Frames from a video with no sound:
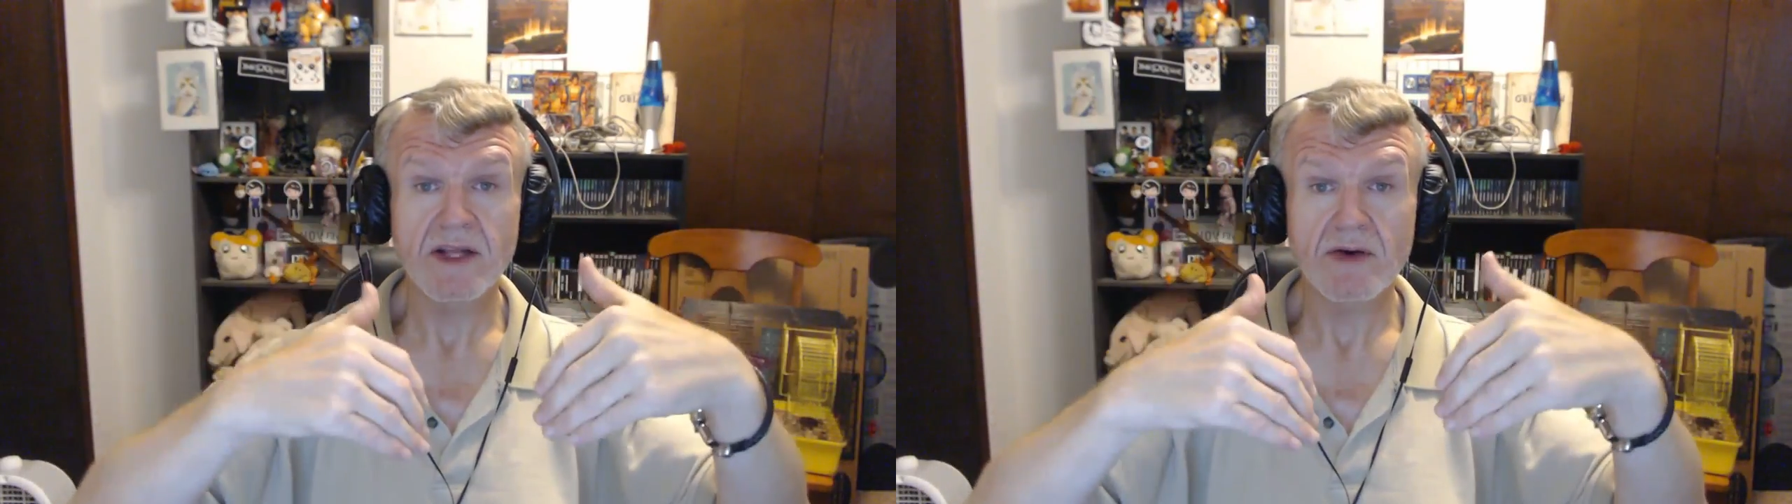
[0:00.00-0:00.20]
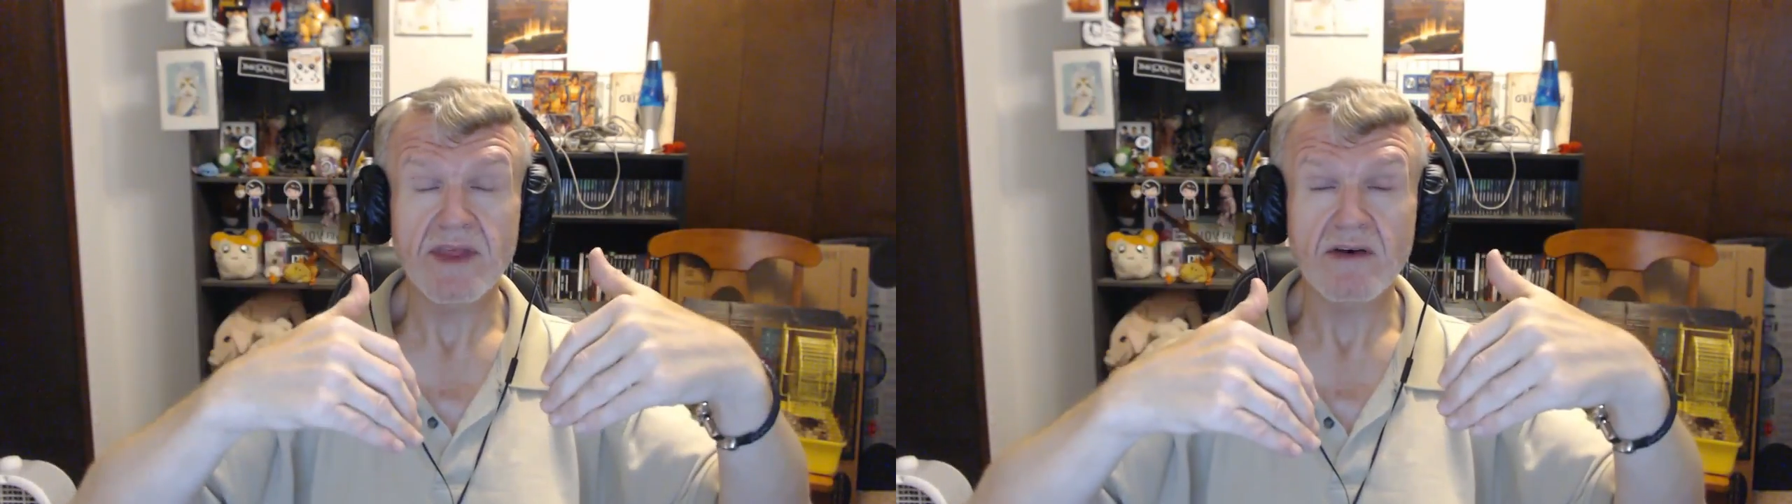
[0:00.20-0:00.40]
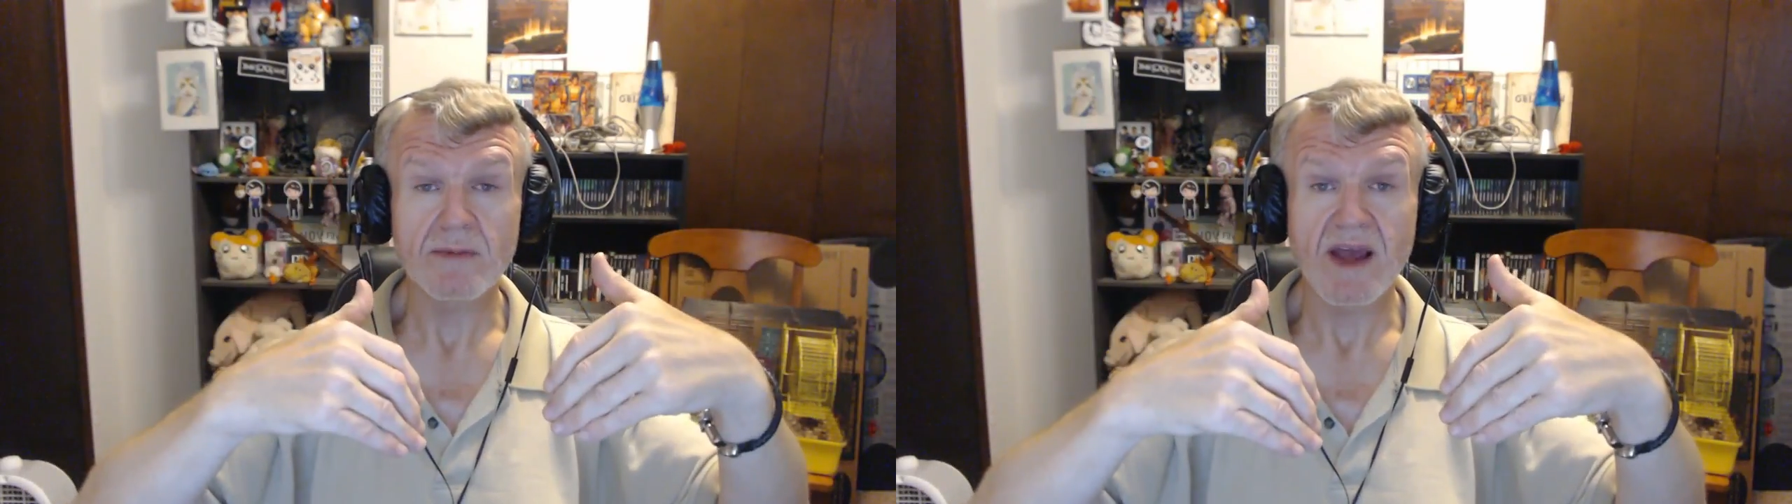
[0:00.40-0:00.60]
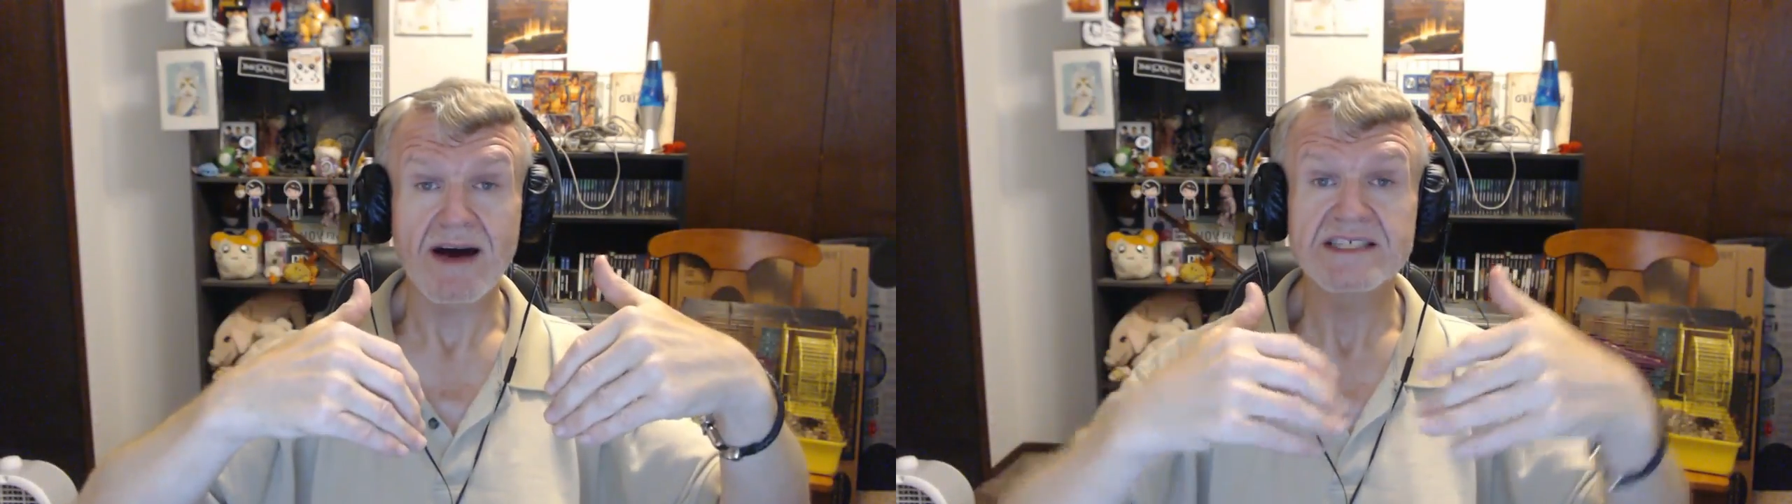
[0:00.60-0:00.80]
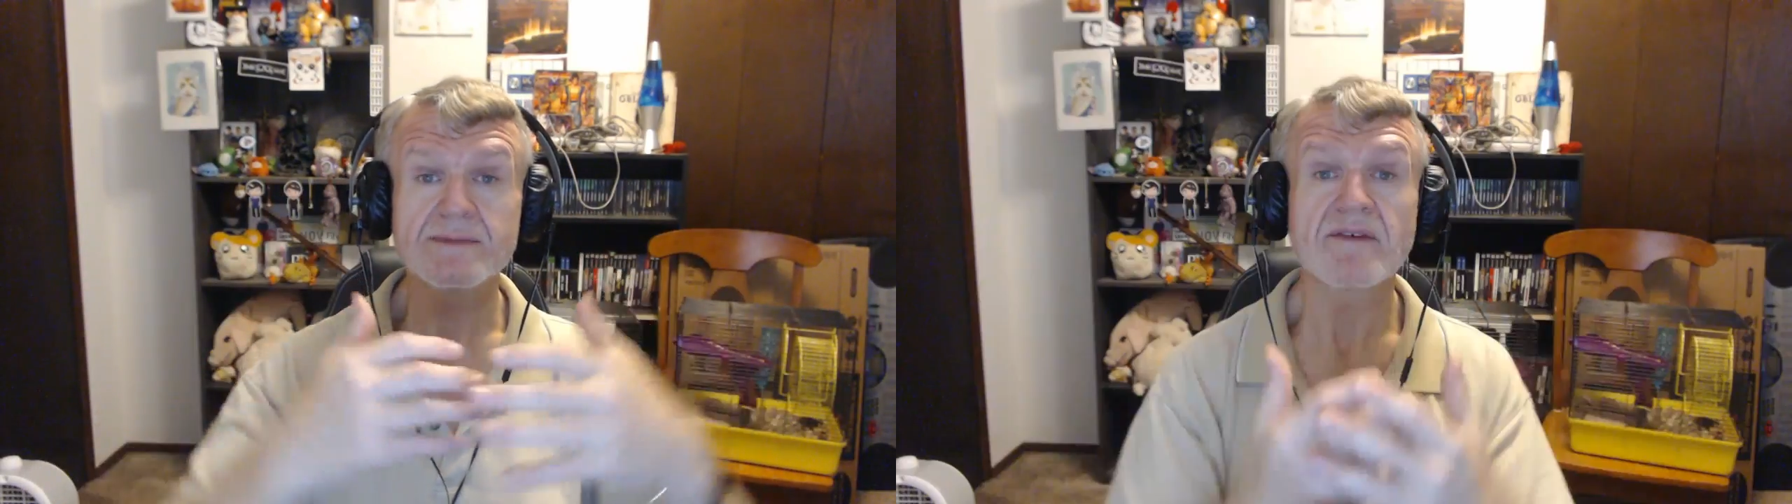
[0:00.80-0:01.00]
below, that would be
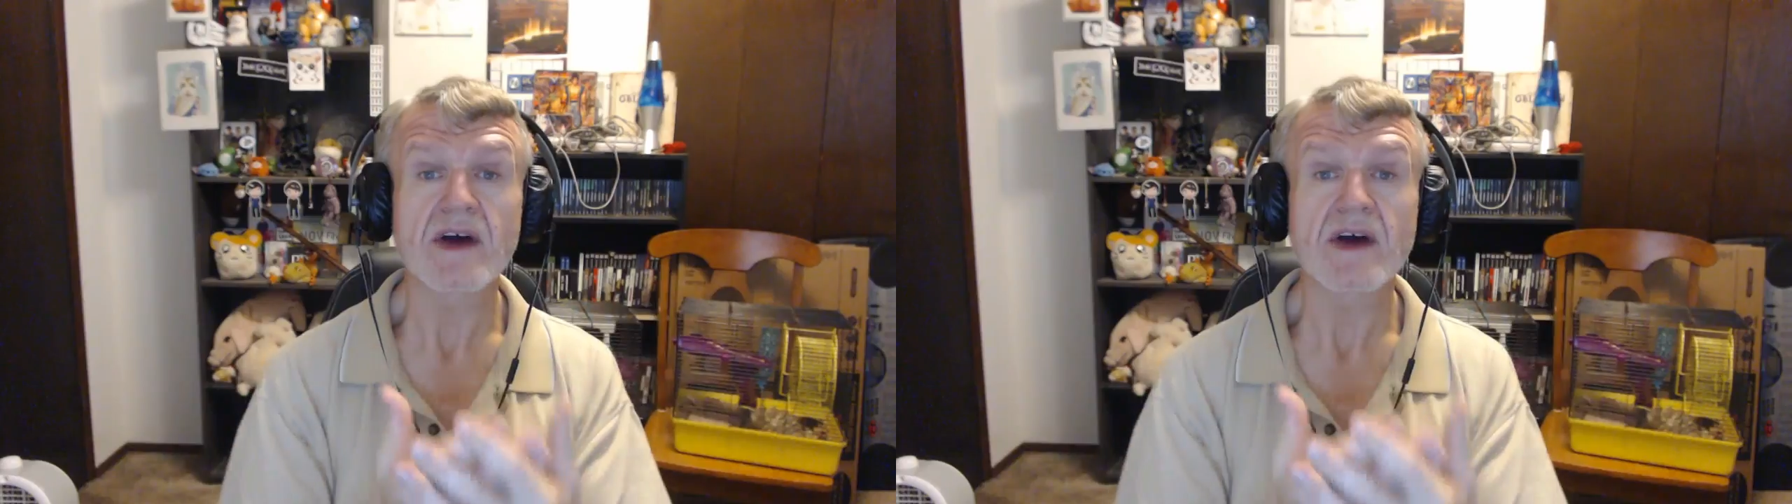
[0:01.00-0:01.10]
awesome.